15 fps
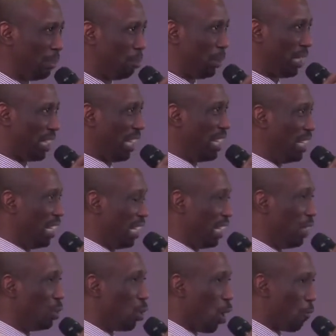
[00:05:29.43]
the
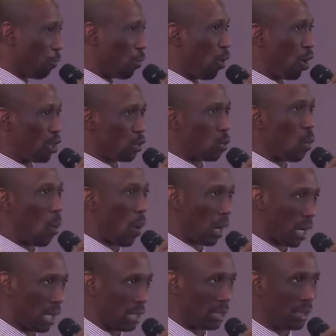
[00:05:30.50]
beginning of God's
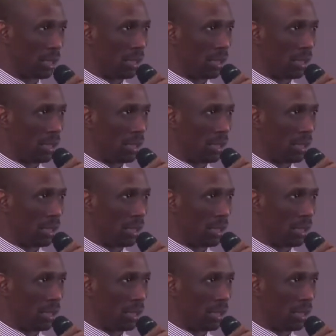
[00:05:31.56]
work.